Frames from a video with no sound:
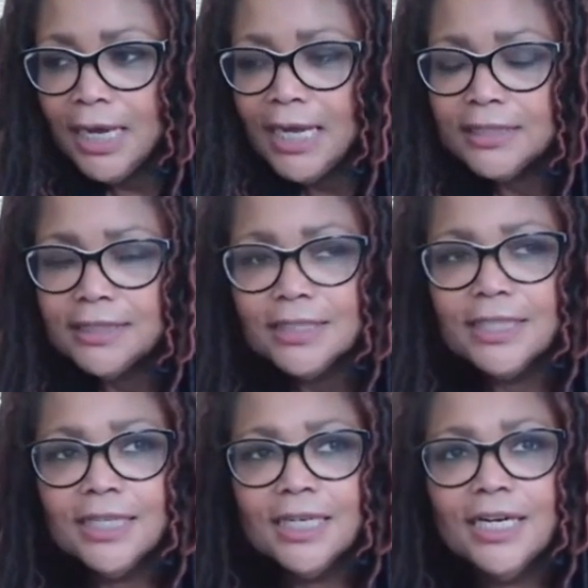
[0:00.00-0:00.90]
And
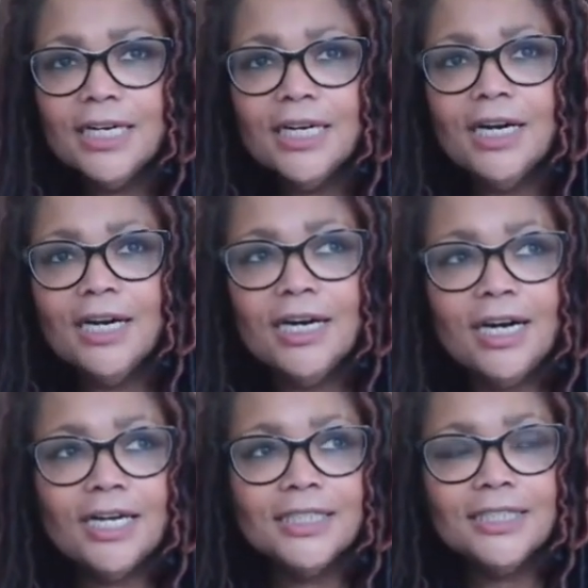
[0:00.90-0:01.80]

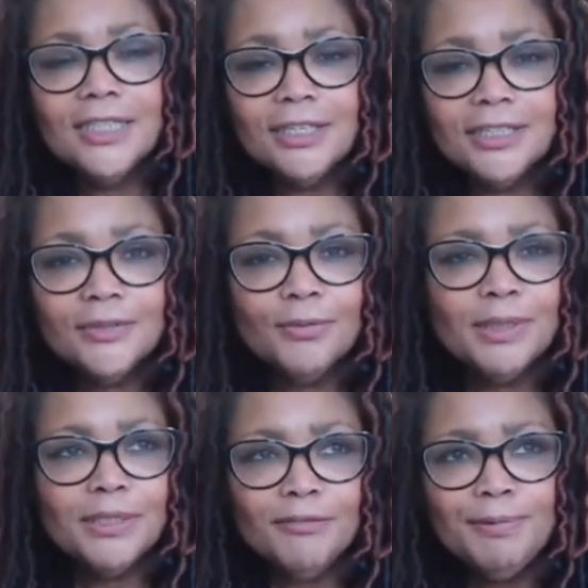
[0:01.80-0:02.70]
I like
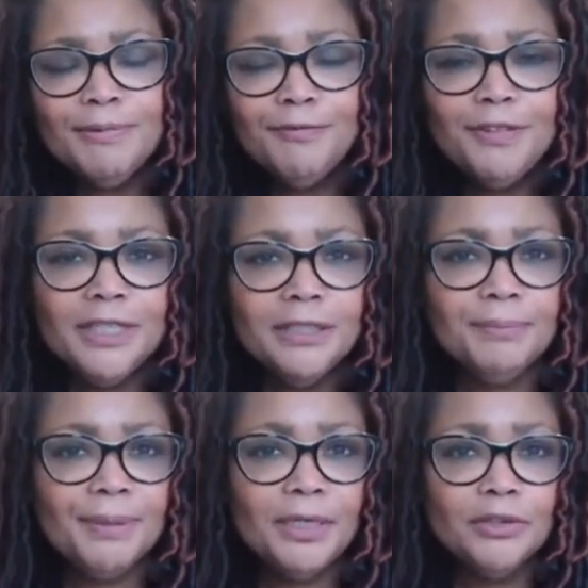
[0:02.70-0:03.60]
when I've been feeling a
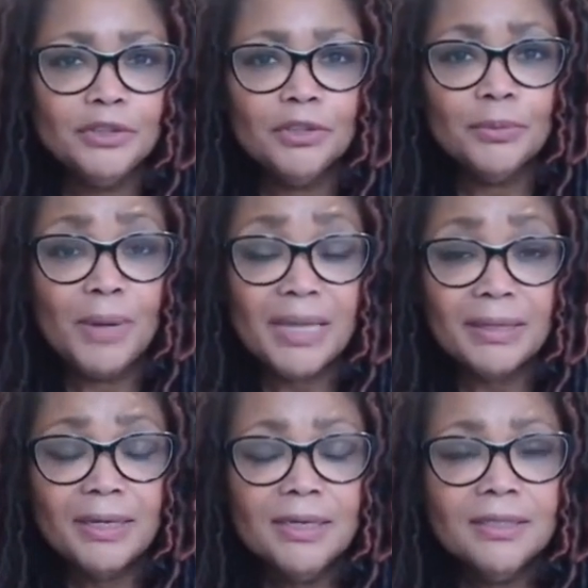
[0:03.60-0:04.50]
bit under the
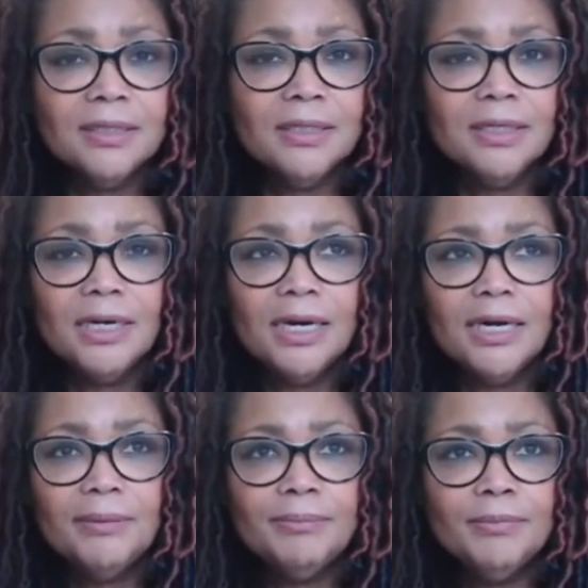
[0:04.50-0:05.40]
weather,
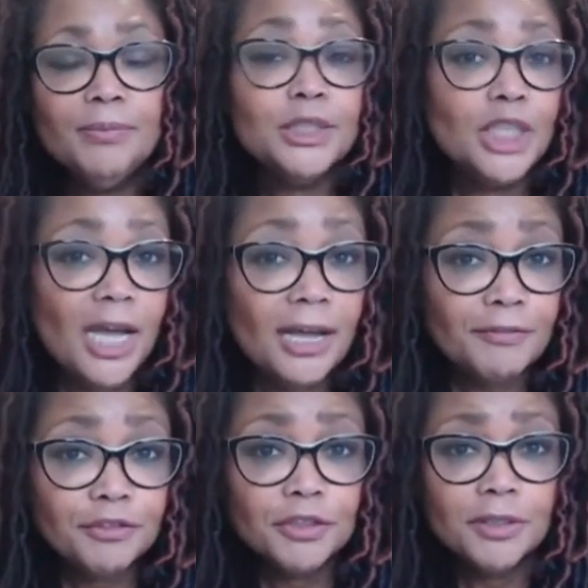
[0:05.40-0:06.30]
which I
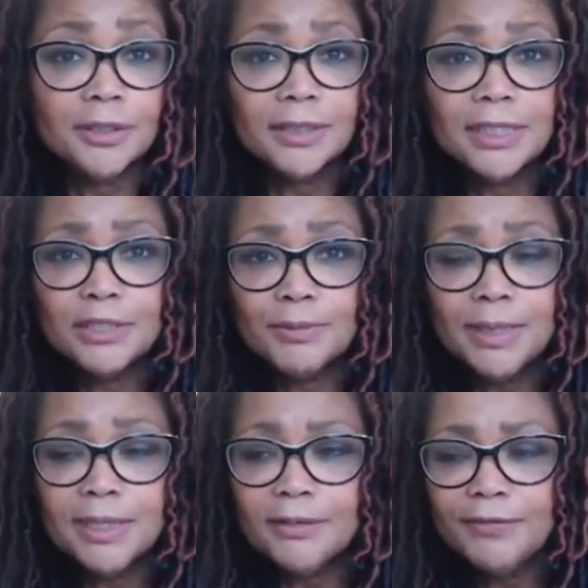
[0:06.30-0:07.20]
have done this
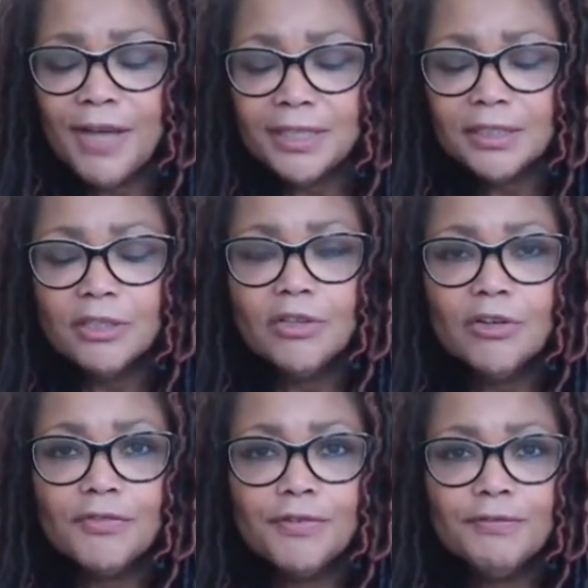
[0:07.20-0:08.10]
week. I've had a
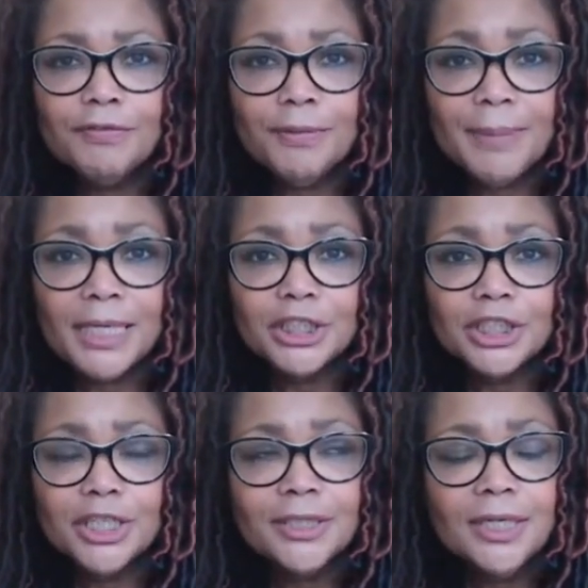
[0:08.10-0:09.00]
lot of
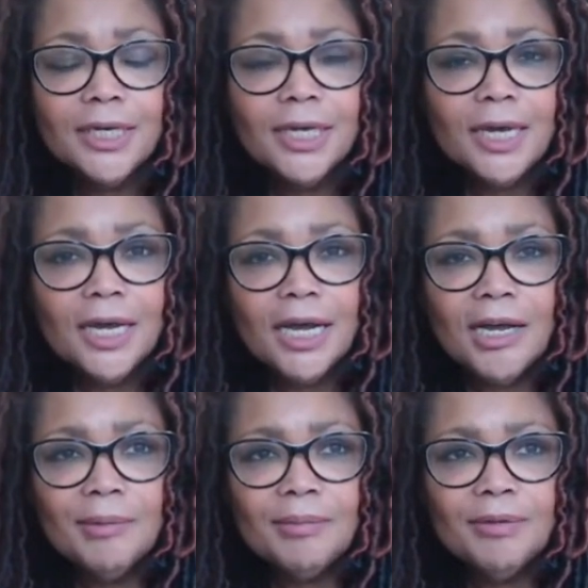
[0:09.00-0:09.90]
inflammation,
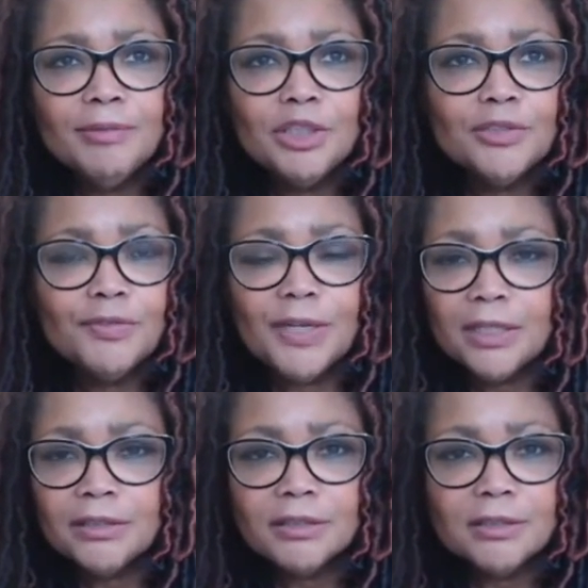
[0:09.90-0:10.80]
and just
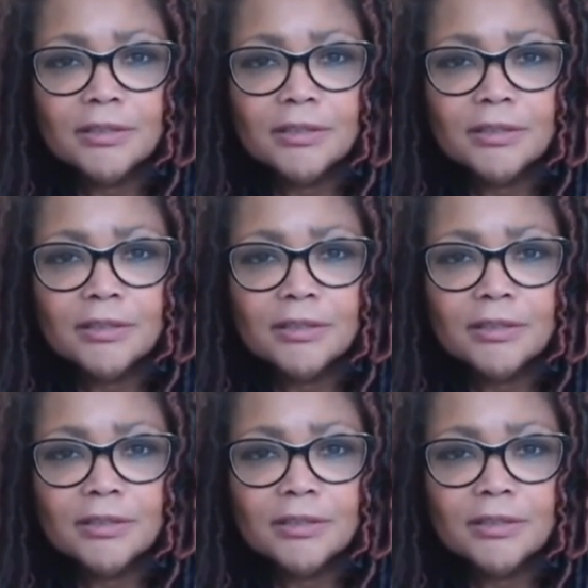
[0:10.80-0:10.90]
felt,